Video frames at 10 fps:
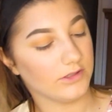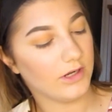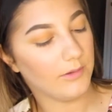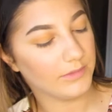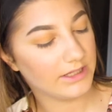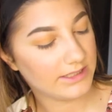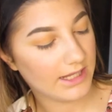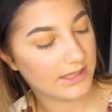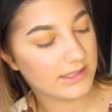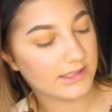So now I'm gonna
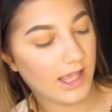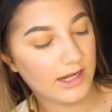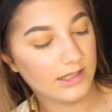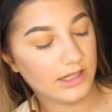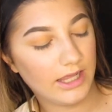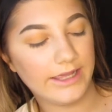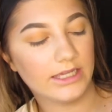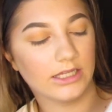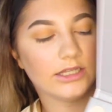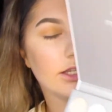take this kind of, like,